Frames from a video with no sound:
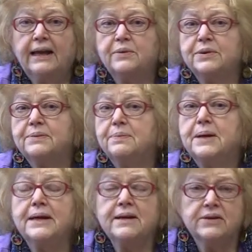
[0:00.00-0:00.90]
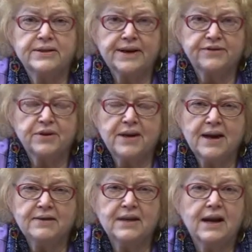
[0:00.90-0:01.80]
And it was many years after
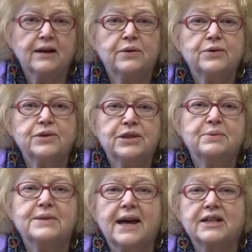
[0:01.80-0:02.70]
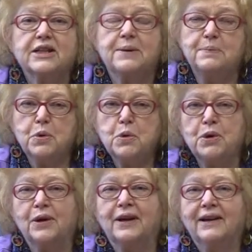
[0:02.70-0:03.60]
that that I learned she was actually
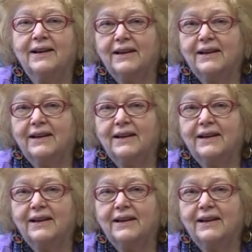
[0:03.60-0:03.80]
born